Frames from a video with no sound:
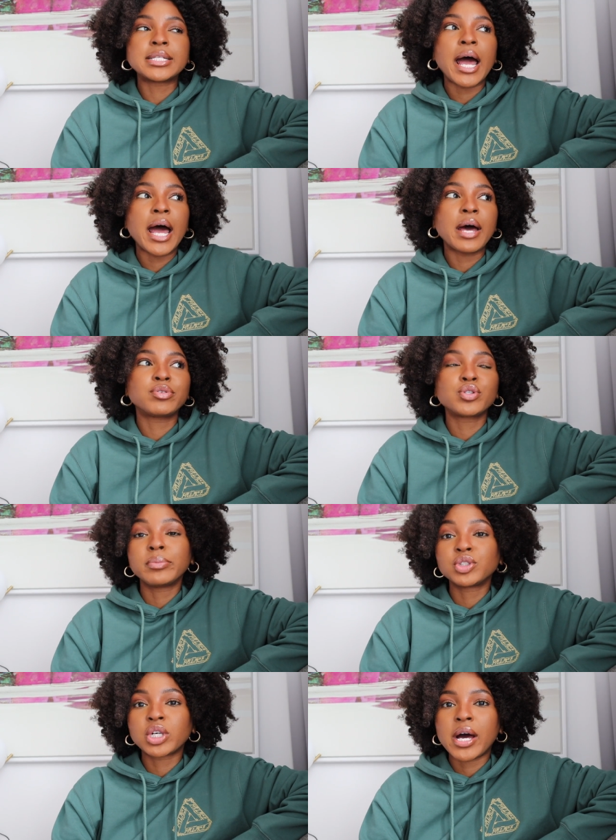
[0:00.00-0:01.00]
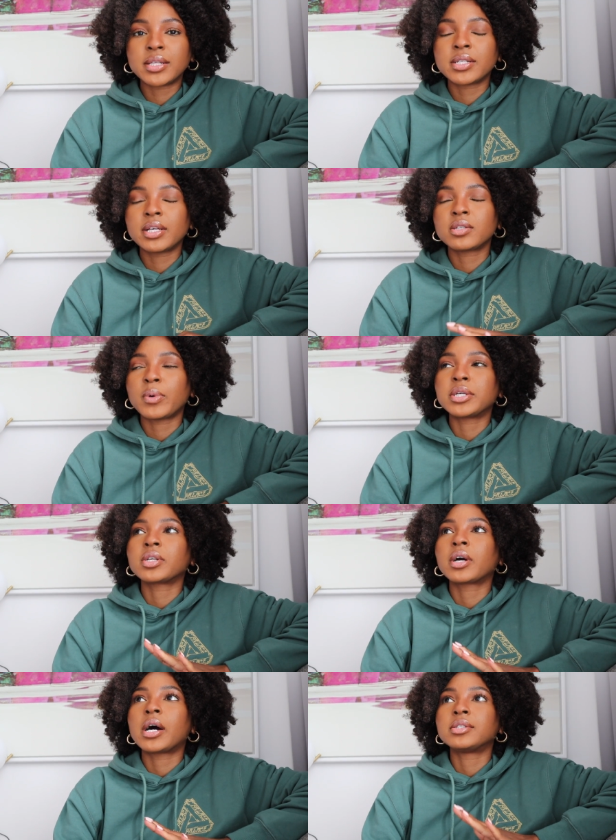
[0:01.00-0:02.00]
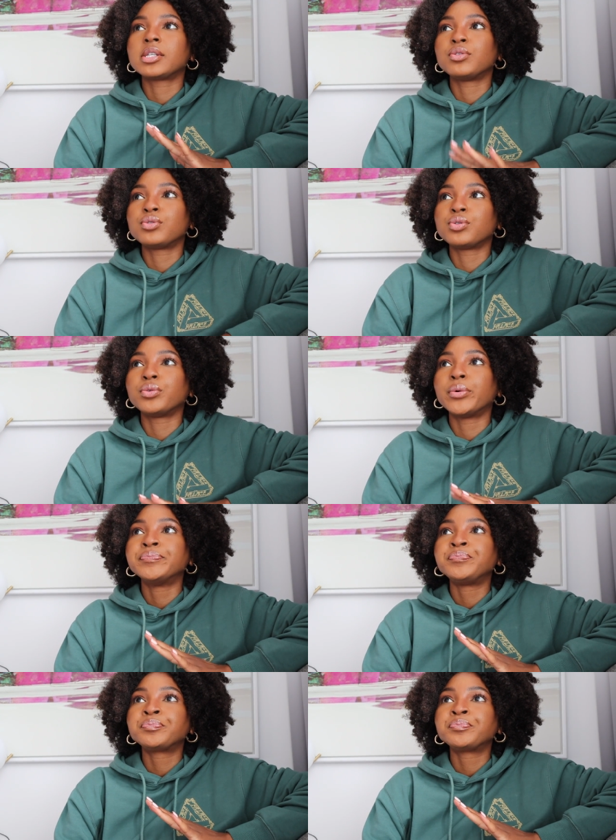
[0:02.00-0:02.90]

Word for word: i have so much content sponsored content due